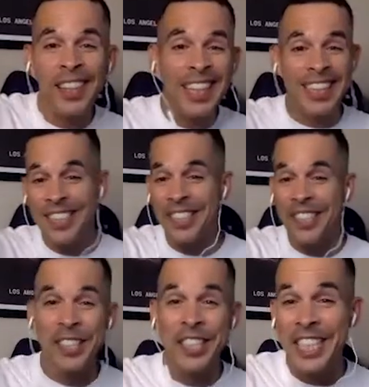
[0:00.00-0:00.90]
and like
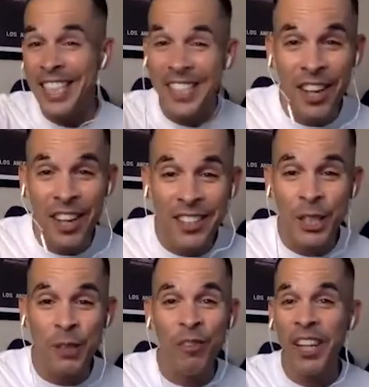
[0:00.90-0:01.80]
DJs
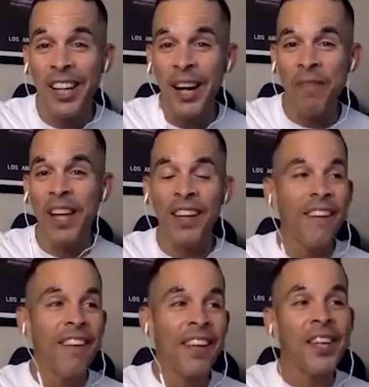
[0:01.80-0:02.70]
spinning. I'm like,
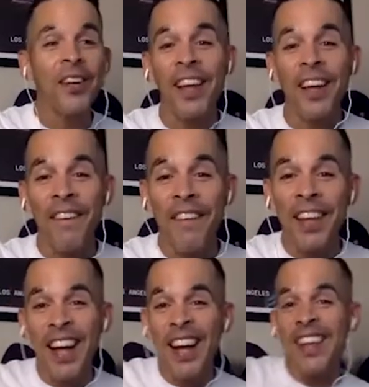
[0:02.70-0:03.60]

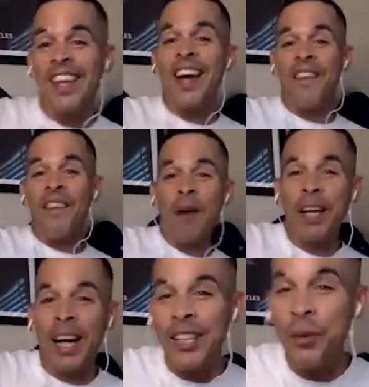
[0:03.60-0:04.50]
yeah, I'm
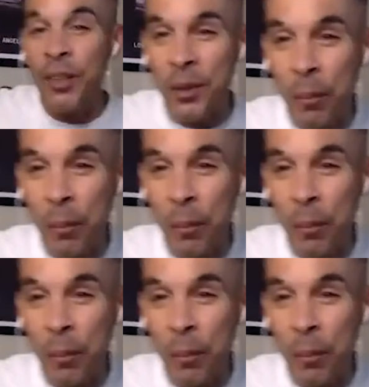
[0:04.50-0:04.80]
like, I just want some